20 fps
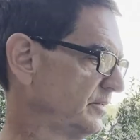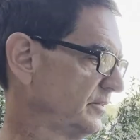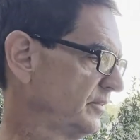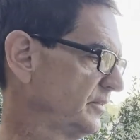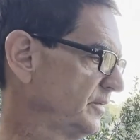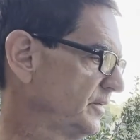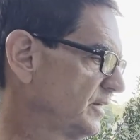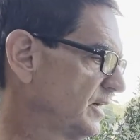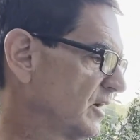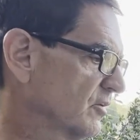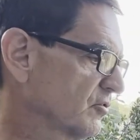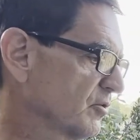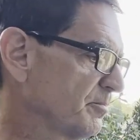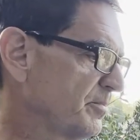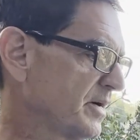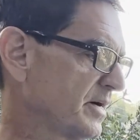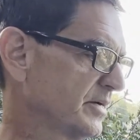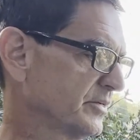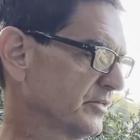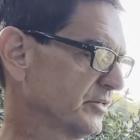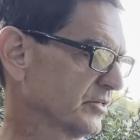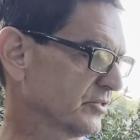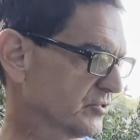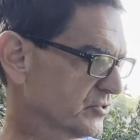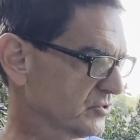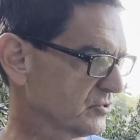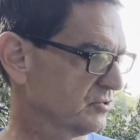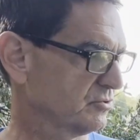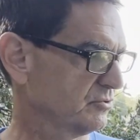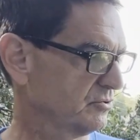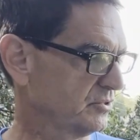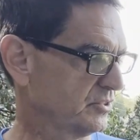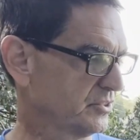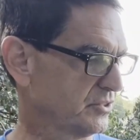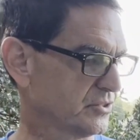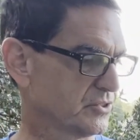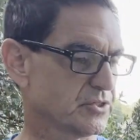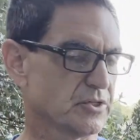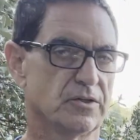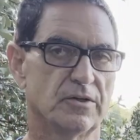The aquaponics
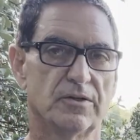is